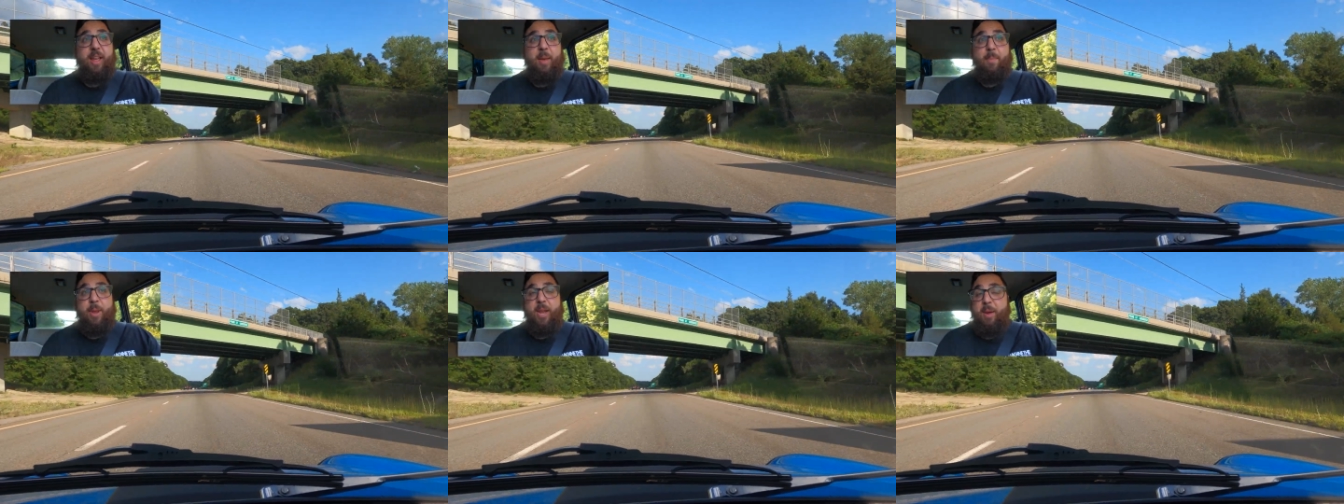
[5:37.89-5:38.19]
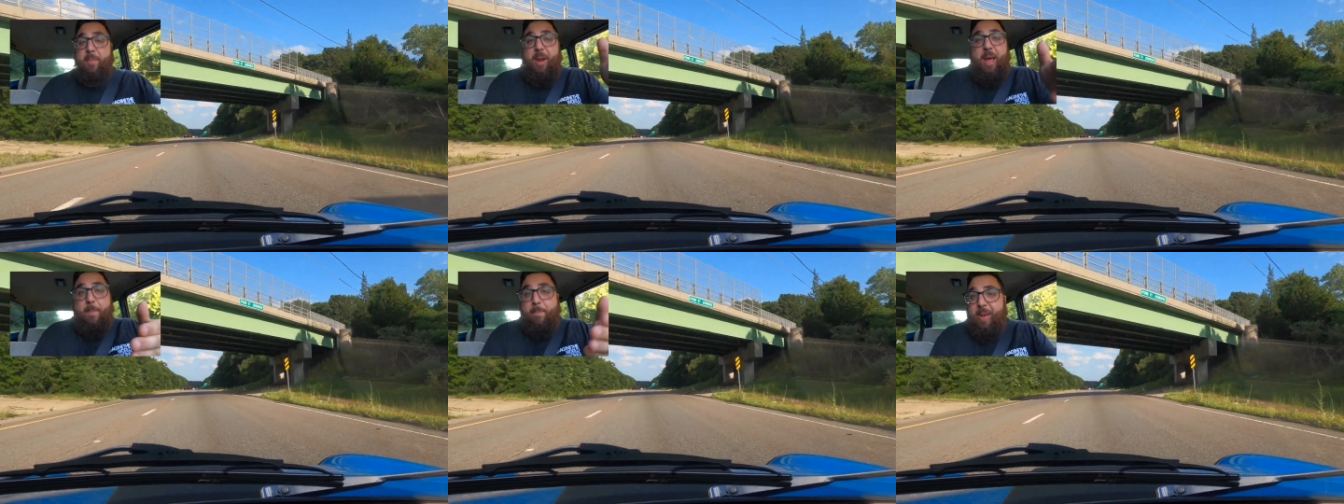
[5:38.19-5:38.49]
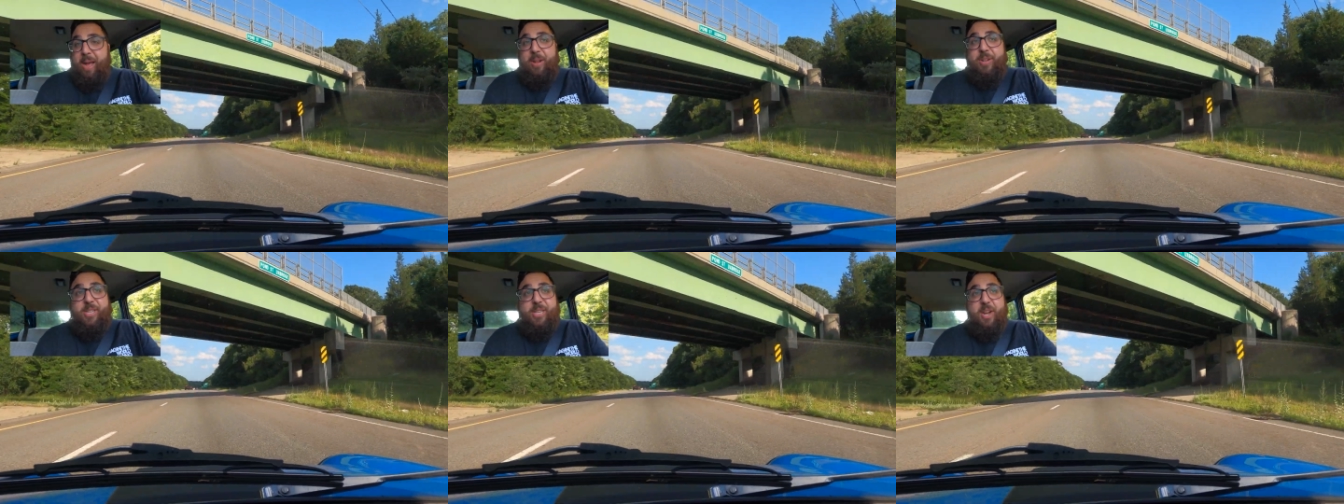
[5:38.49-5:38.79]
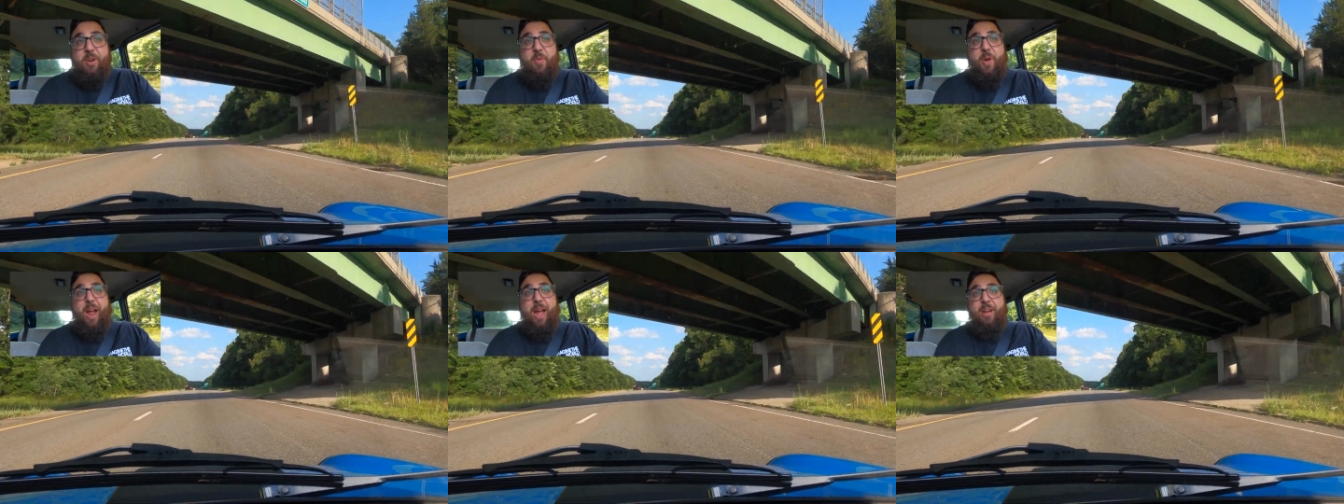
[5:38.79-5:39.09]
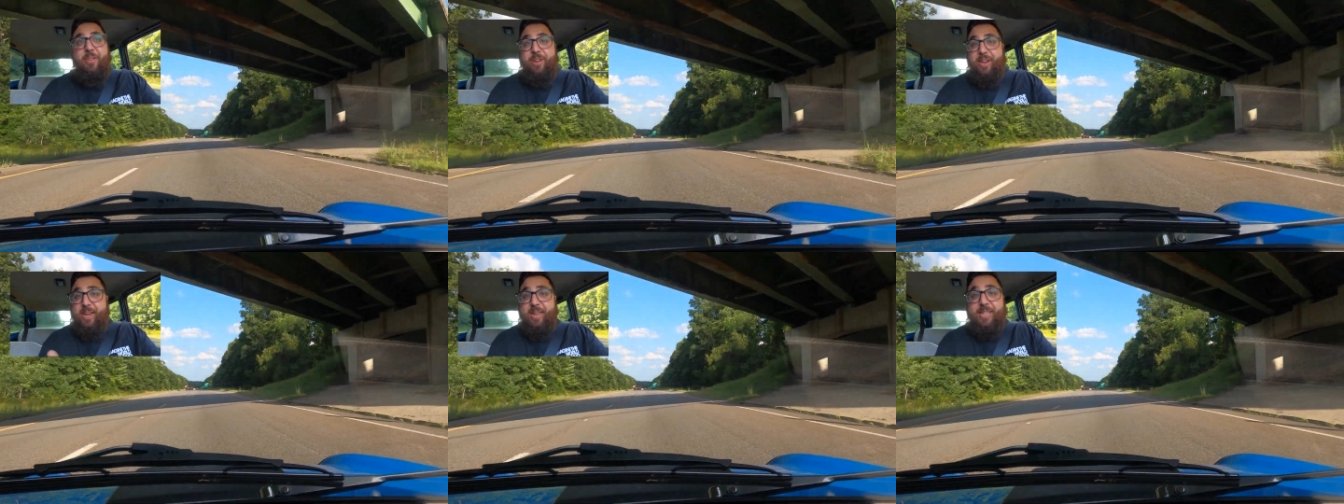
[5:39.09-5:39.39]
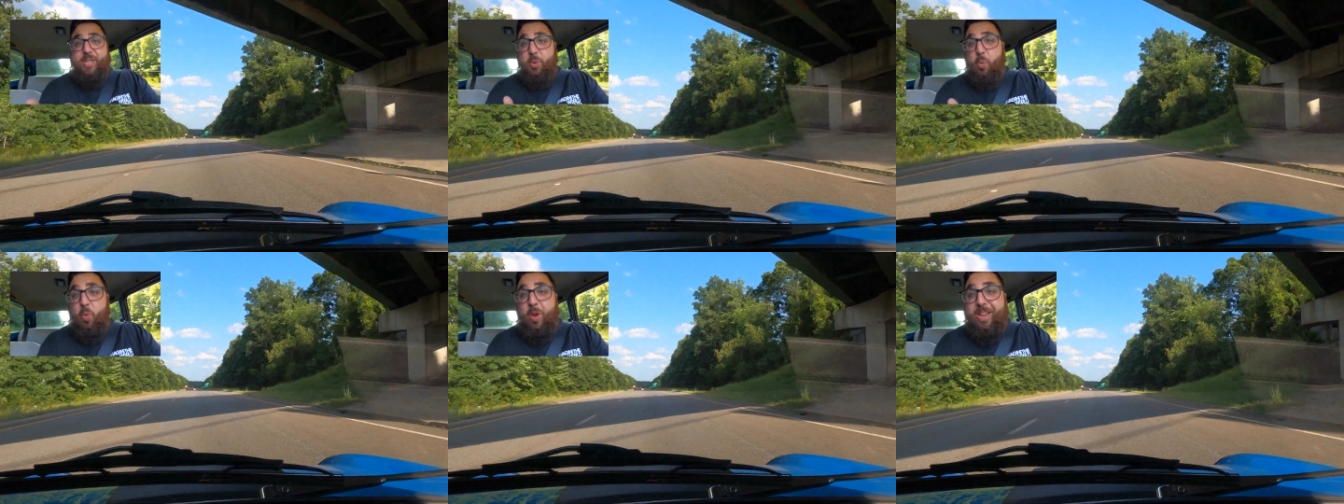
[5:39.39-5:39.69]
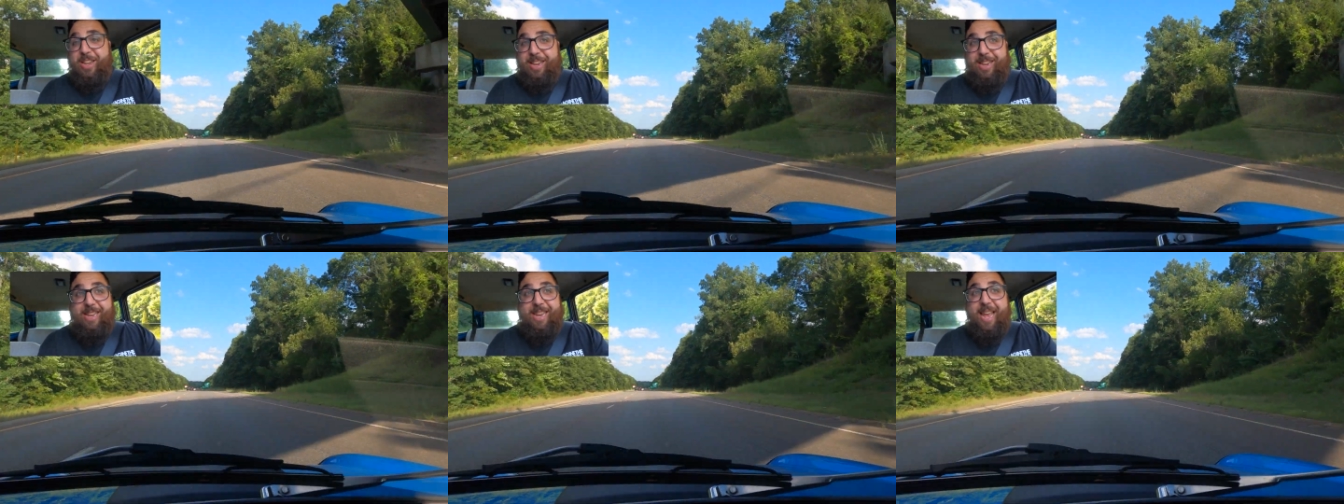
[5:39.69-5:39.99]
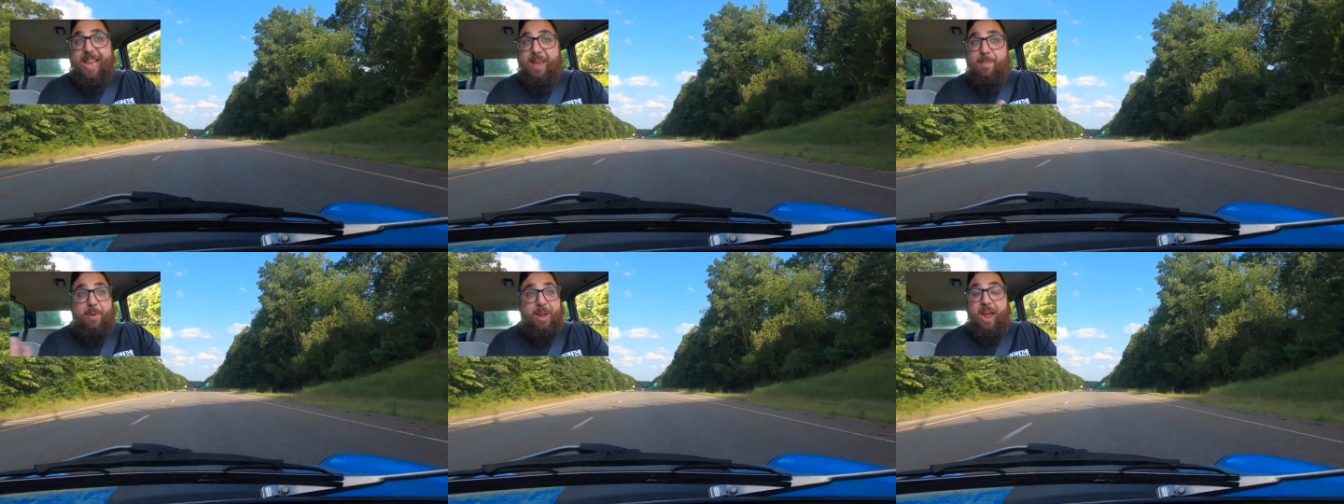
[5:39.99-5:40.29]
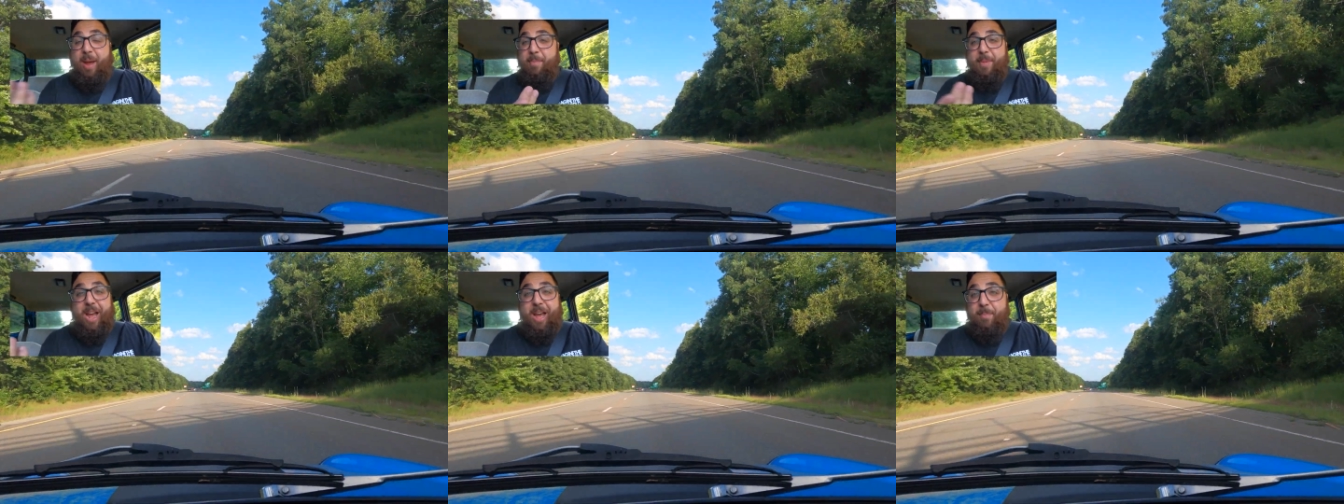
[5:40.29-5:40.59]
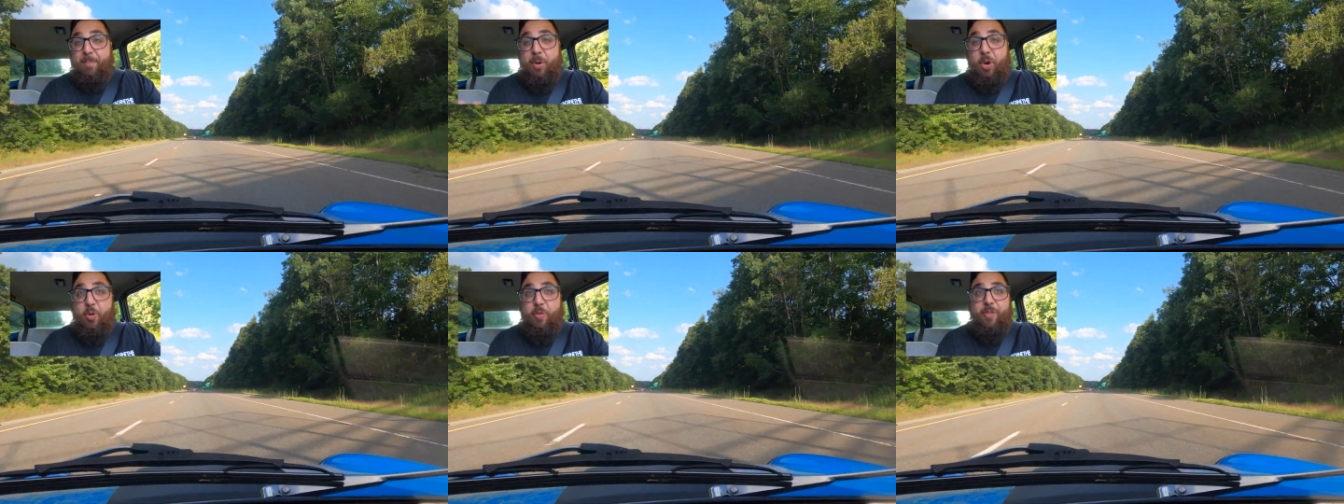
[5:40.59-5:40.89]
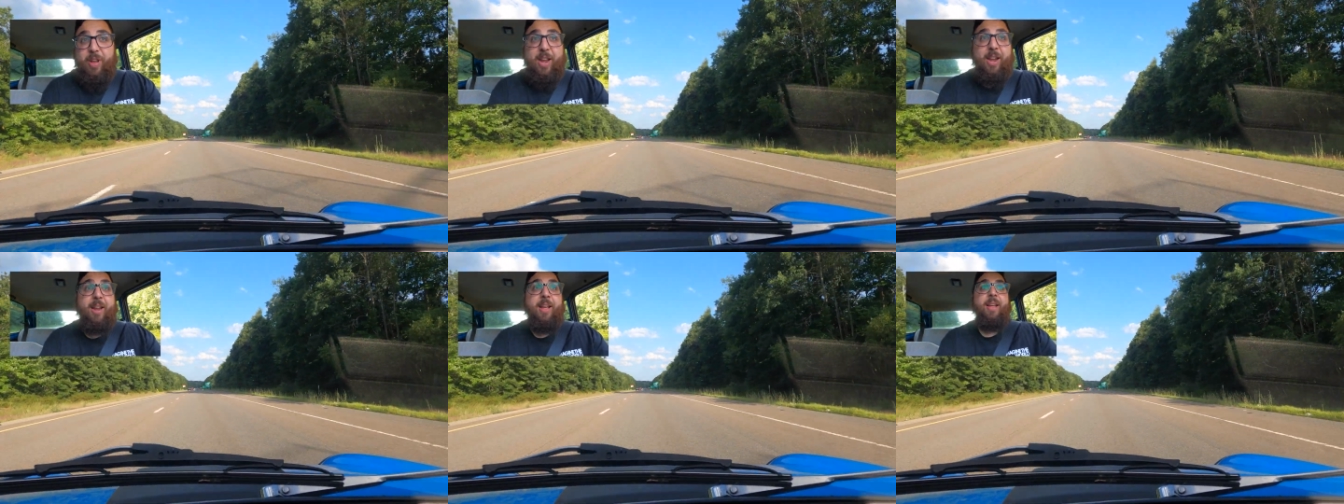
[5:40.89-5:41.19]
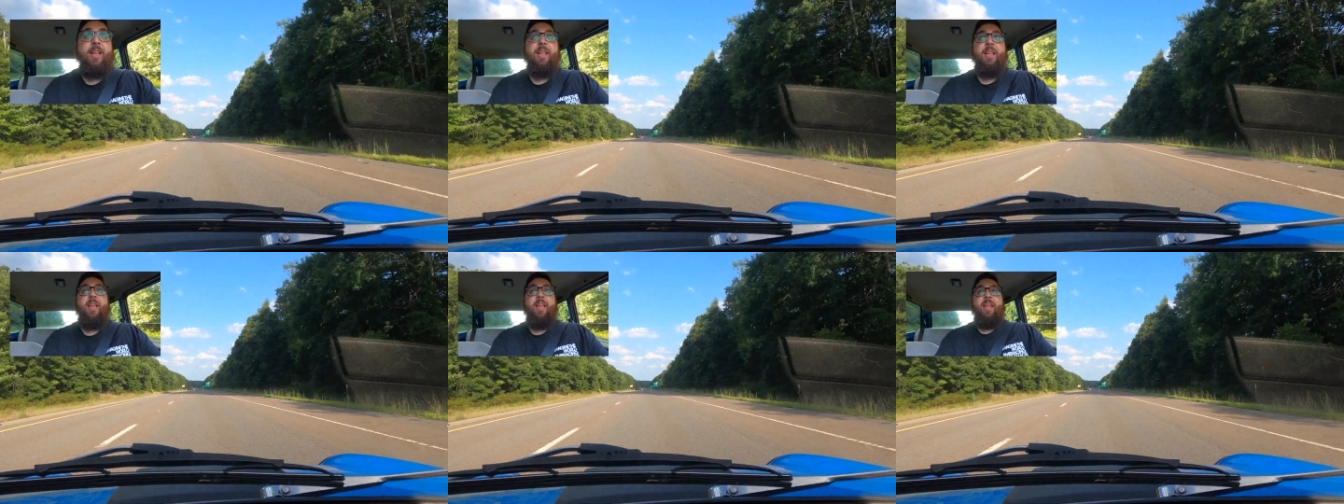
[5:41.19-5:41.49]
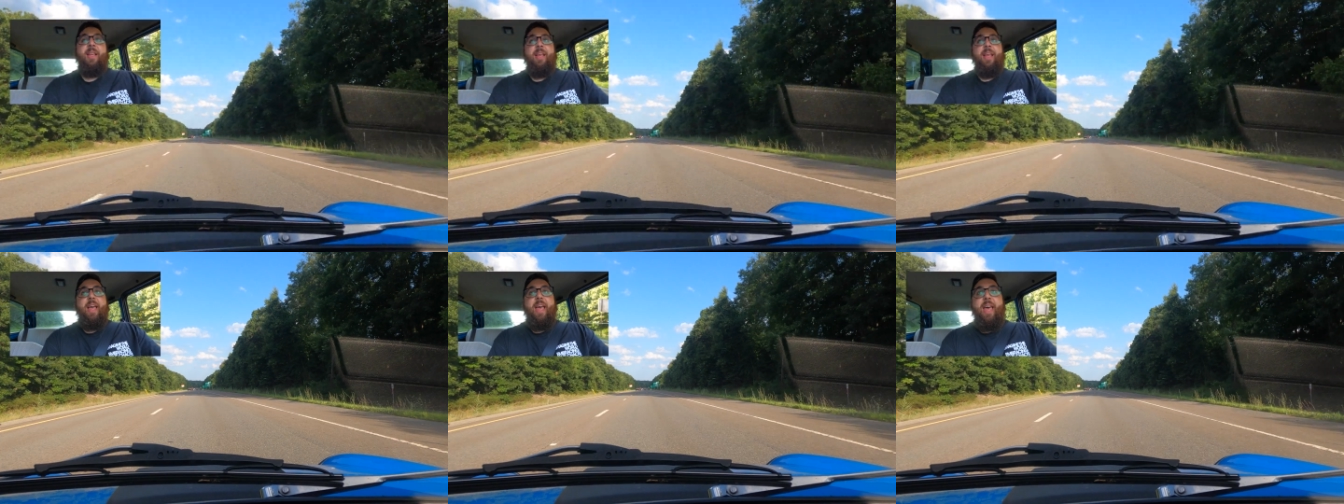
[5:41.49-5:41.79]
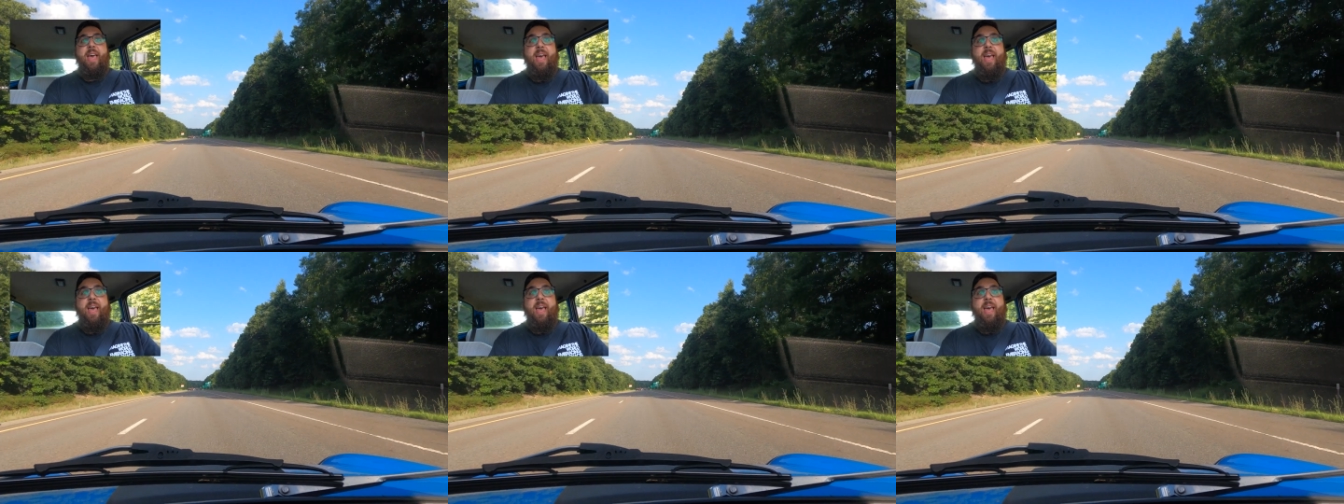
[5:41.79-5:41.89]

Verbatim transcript: I mean, I'm not bouncing around. It is a windy day, but I'm not moving.